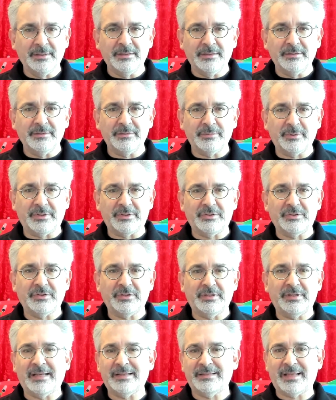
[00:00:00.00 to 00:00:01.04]
switch.
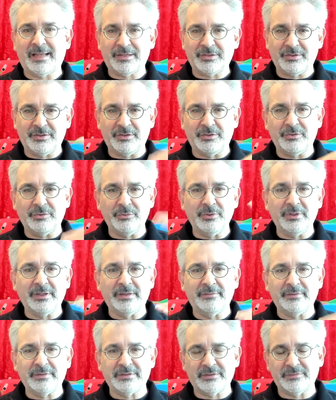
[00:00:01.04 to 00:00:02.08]
It has actually 2
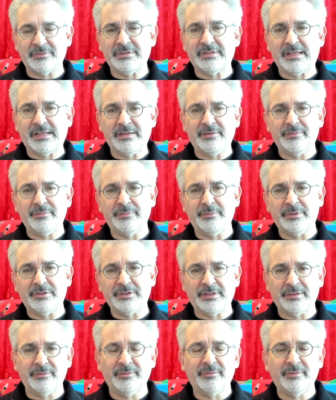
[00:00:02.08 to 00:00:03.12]
levels of safe, which
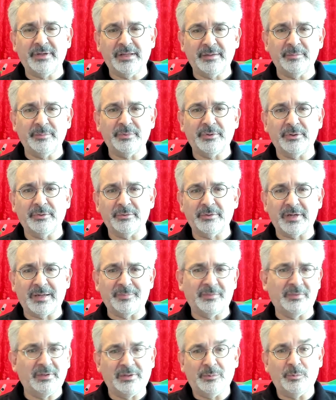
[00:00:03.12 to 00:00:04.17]
our friend
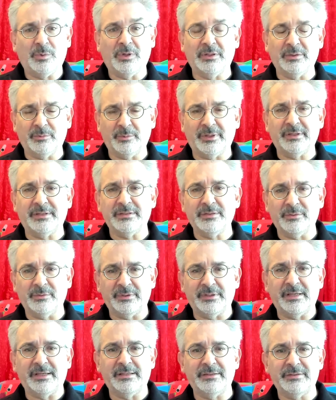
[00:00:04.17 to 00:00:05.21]
programmed, and one where it's only
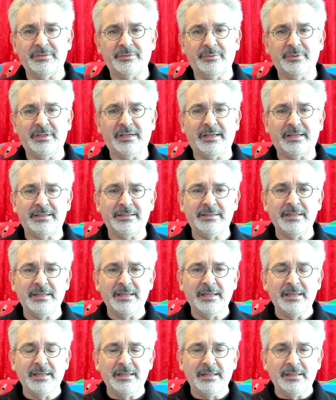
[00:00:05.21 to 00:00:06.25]
AS3X.
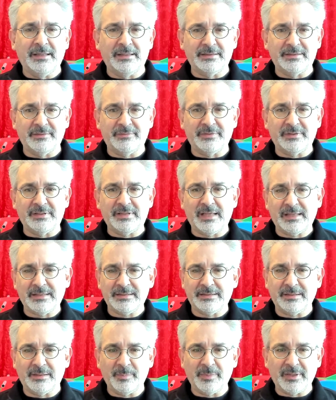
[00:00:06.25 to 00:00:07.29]
And it's a
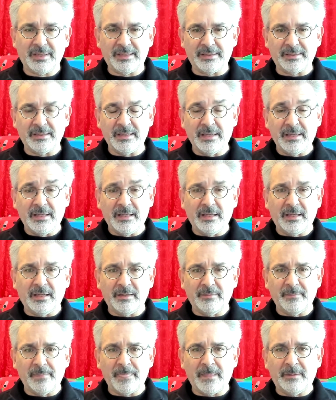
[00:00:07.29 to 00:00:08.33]
fantastic plane.
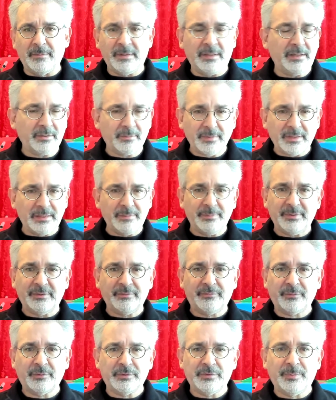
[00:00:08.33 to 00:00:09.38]
And here maybe the
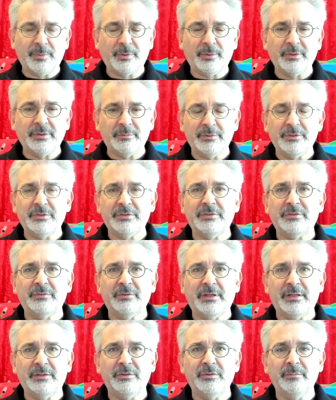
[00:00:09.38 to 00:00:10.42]
first point we're just
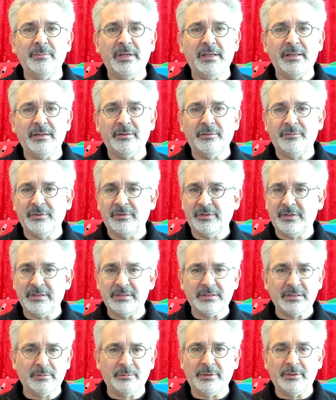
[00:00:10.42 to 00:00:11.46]
trying to make of the things
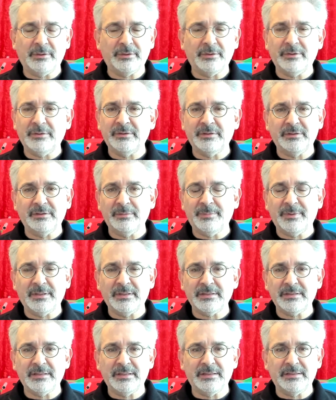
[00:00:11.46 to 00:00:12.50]
that we learned in the
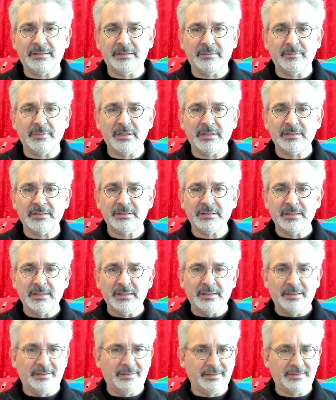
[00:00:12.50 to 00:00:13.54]
past 18 months.
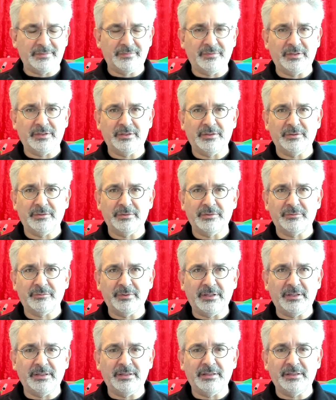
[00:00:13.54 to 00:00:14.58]
This video is
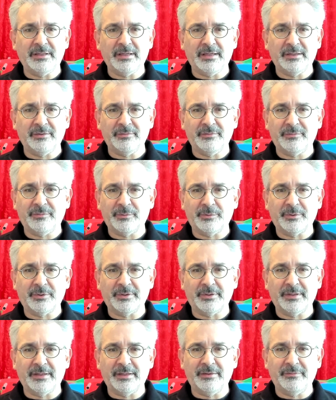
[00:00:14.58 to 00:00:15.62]
really kind of
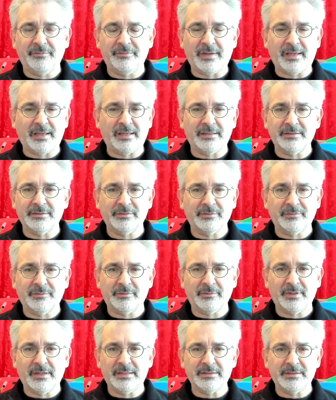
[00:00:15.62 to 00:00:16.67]
for fans of
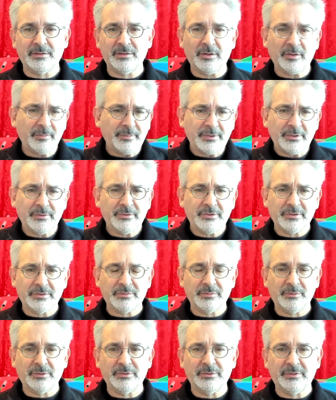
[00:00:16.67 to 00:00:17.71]
Horizon Hobby who just
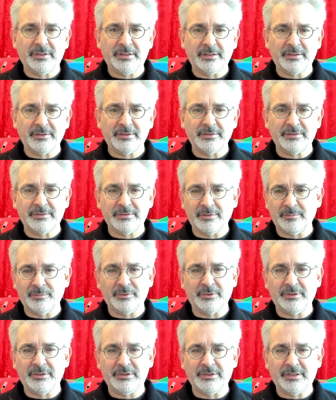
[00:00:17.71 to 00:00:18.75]
want to hear
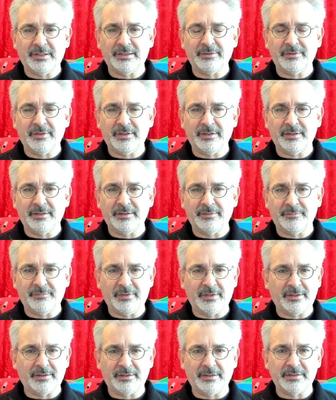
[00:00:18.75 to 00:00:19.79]
somebody share
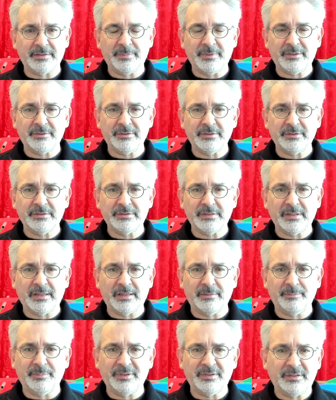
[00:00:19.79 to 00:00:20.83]
their experience,
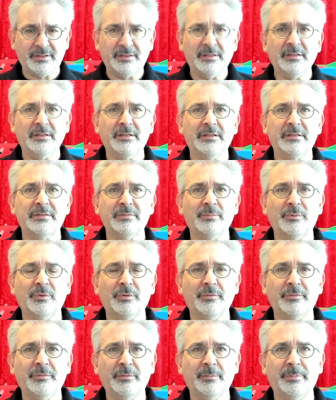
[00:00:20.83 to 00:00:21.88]
and particularly it's more
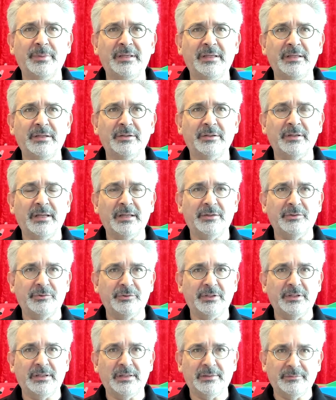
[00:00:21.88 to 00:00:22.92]
for beginner
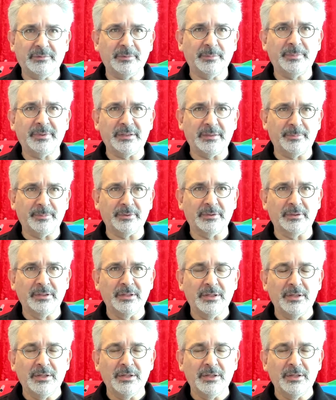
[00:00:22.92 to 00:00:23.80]
entry-level people